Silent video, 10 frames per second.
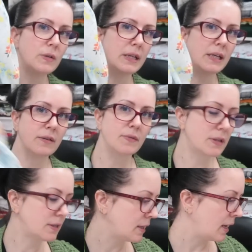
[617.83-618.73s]

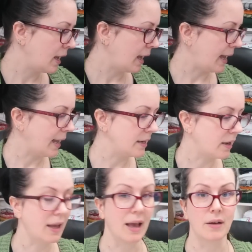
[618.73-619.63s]
sleeves, and
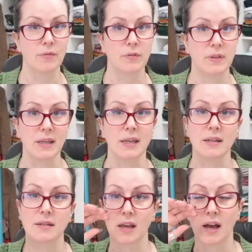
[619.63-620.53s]
I have the
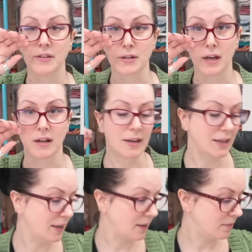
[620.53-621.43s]
skirt and skirt
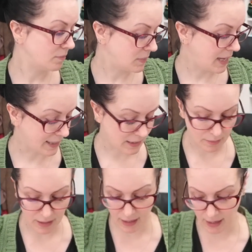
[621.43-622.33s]
lining next to
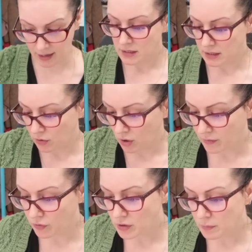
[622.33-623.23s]
me here. So
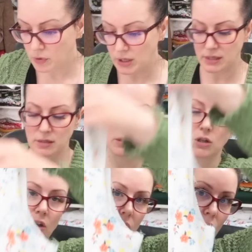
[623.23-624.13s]
I've got the bodice
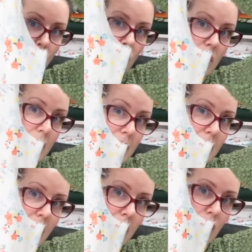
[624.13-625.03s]
to this
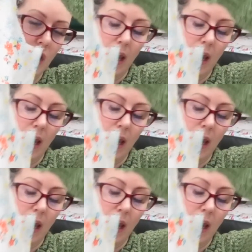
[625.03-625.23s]
stage,